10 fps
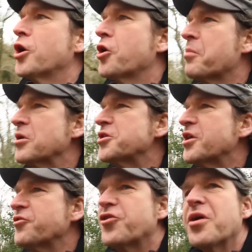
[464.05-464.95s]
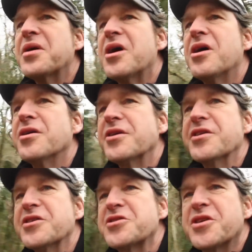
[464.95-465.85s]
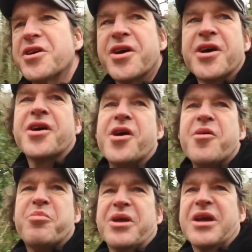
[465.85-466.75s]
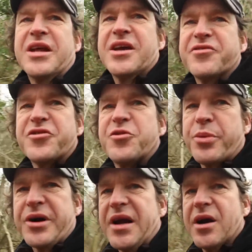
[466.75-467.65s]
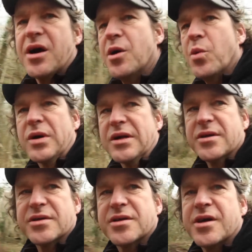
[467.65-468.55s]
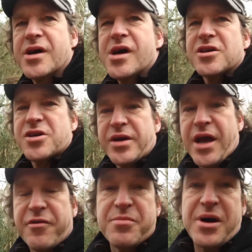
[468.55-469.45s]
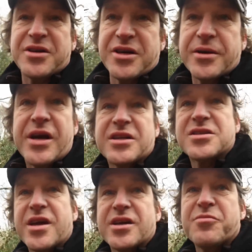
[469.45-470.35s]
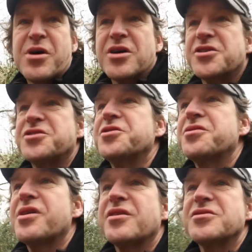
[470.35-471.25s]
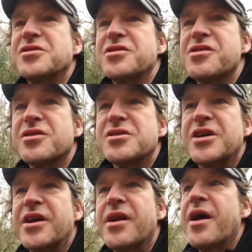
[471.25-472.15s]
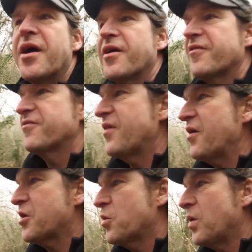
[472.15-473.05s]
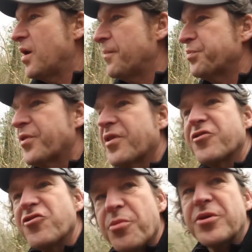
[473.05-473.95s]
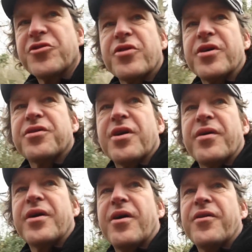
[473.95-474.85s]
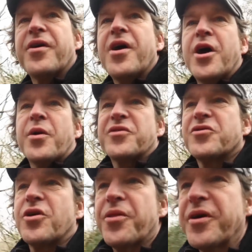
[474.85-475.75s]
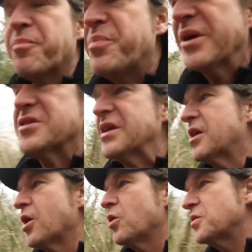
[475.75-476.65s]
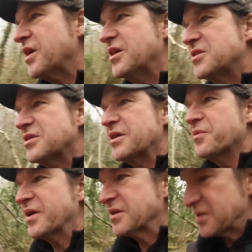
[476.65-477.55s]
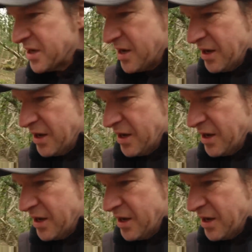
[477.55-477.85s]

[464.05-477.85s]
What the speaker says: not much else going on in this beginning of spring woodland. So again, reminder, it's the end of March, it's 2013, it's very quiet, there's not much growth going on, we've still got the bitterly cold easterly winds.